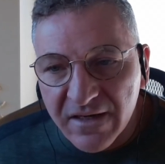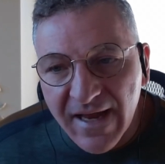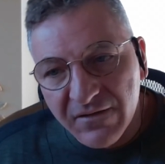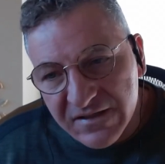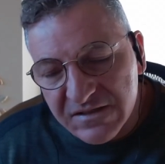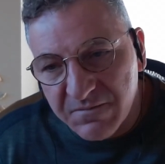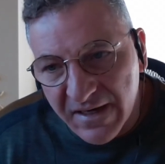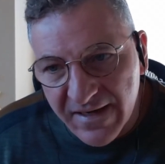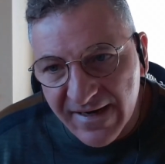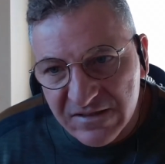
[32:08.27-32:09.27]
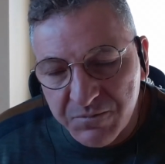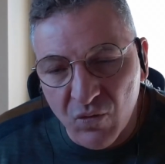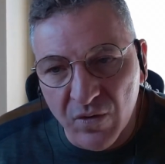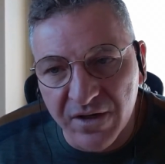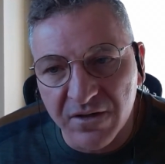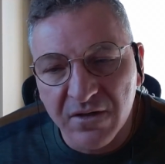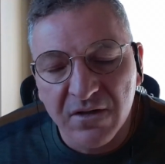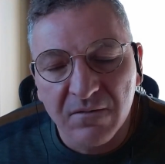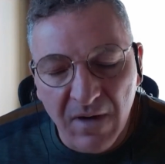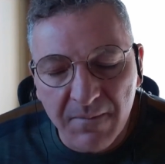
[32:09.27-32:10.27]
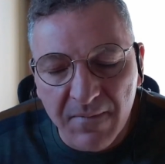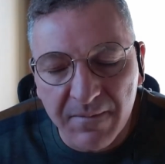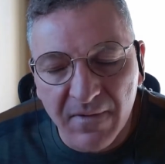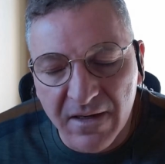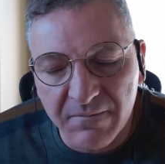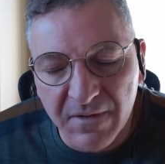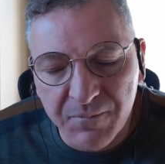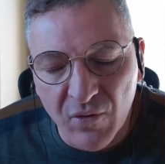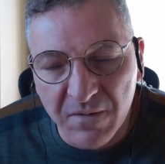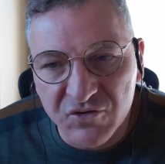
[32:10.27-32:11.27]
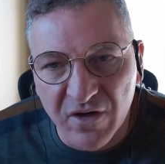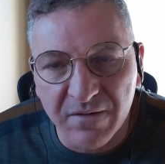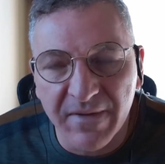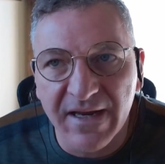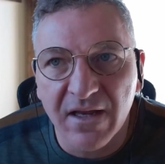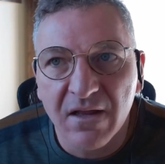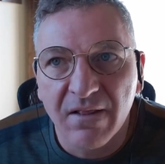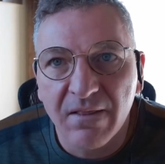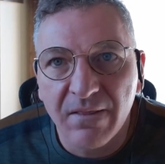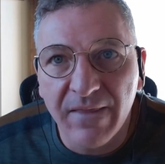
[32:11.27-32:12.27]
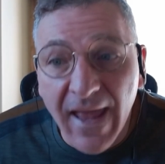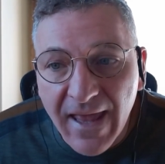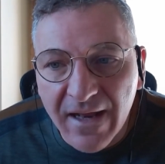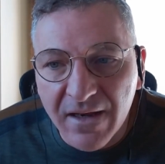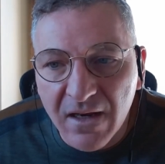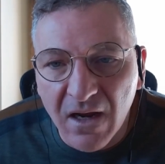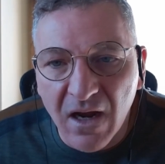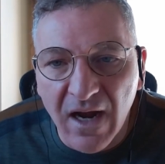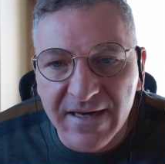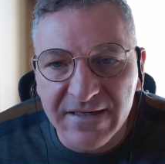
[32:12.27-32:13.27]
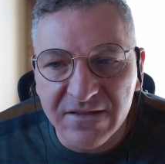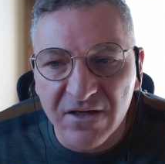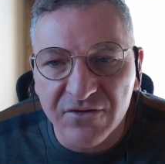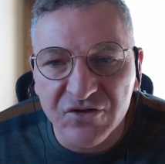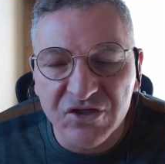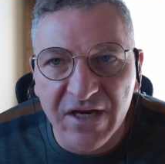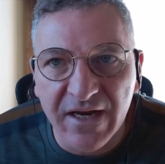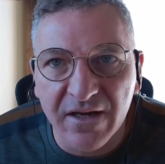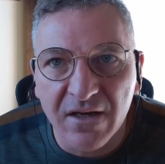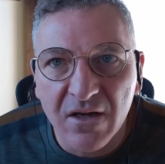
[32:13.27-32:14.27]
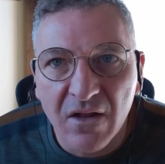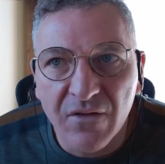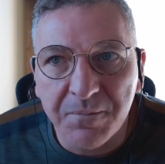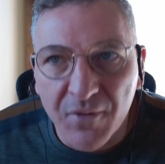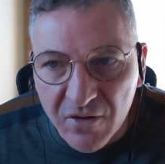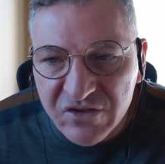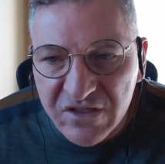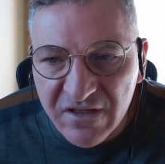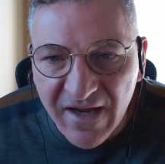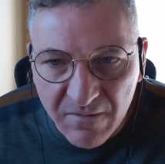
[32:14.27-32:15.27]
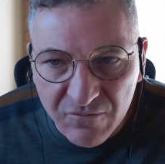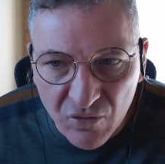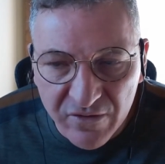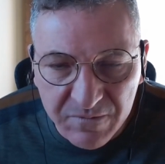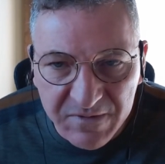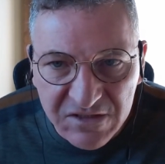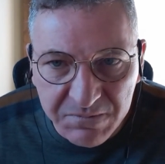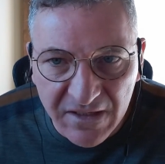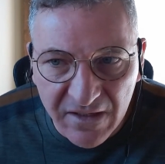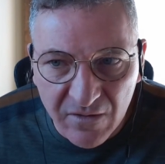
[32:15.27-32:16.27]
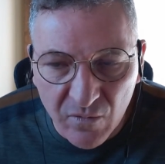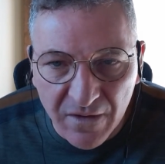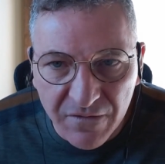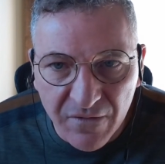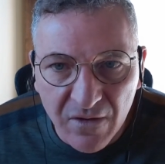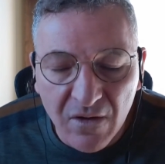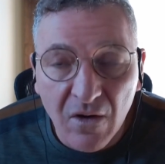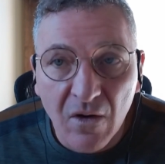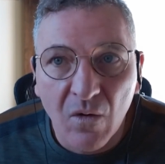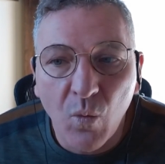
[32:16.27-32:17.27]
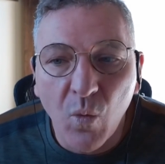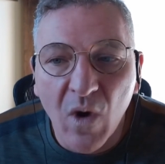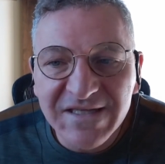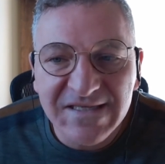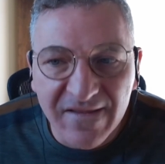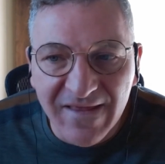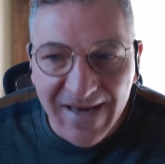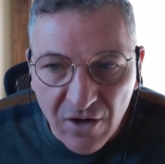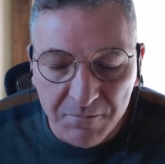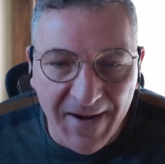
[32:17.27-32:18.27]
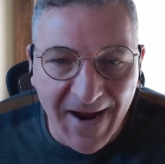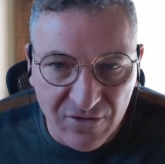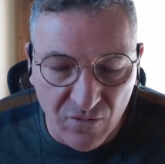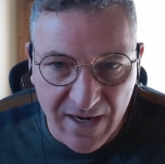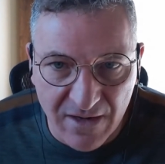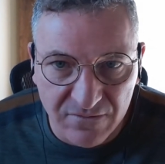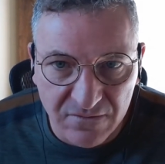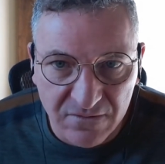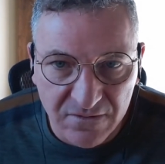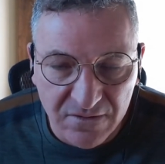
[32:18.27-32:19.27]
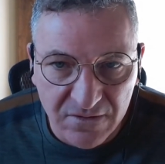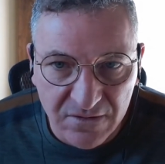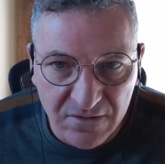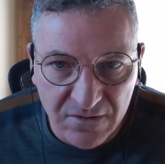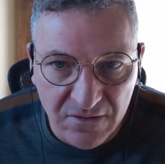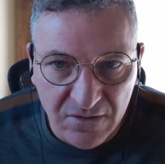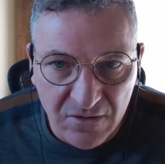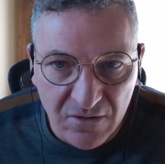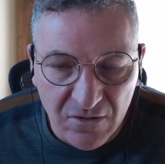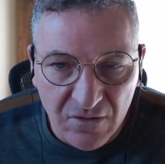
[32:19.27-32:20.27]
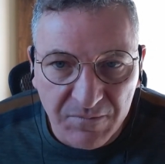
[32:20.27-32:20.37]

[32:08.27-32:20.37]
And now this is my next point. My, my, my, my point I'm trying to make. Then I need to understand the person that I'm going to be speaking mm-hmm. with. What's their background? Yes. Mm-hmm.